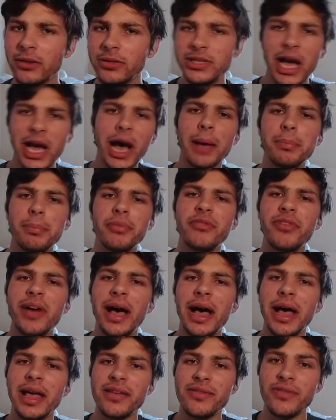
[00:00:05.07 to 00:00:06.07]
Top
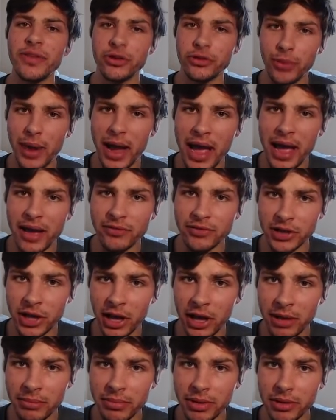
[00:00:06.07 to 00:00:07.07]
5 Draft
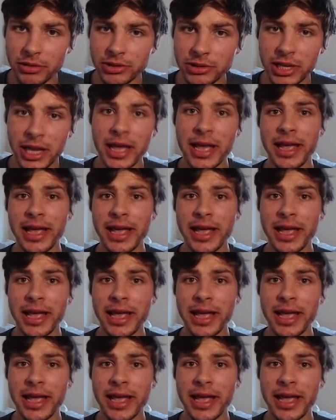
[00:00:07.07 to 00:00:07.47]
Combos.